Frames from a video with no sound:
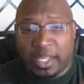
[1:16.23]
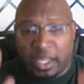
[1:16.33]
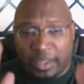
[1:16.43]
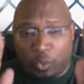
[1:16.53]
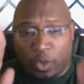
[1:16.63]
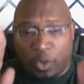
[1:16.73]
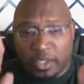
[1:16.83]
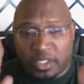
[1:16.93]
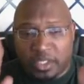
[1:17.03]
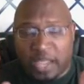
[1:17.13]
to get out of that
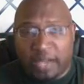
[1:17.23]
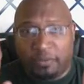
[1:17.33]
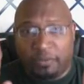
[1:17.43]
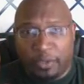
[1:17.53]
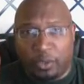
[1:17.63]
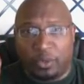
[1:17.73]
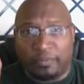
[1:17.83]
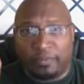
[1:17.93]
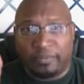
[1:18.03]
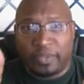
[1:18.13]
one-sided view
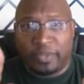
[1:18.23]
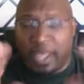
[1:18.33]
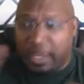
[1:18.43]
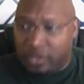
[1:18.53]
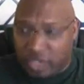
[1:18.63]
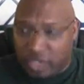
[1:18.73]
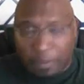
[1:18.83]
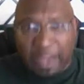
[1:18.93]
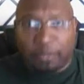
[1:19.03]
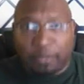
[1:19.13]
and
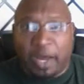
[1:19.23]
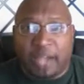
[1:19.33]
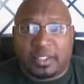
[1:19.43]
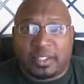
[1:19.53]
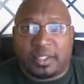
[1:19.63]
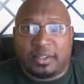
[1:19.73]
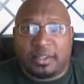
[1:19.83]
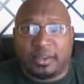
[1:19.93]
jump out of the box.